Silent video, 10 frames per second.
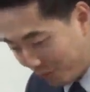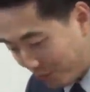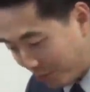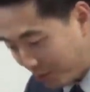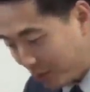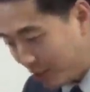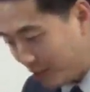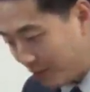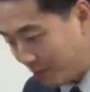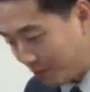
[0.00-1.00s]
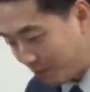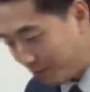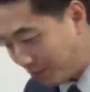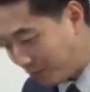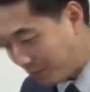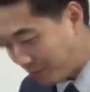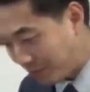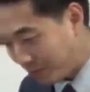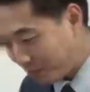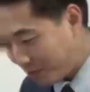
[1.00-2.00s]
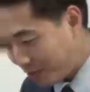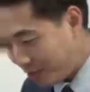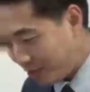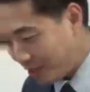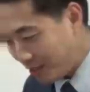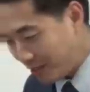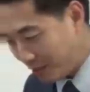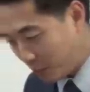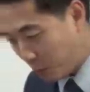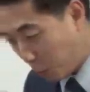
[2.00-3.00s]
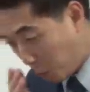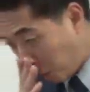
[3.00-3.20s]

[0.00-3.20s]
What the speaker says: [no speech]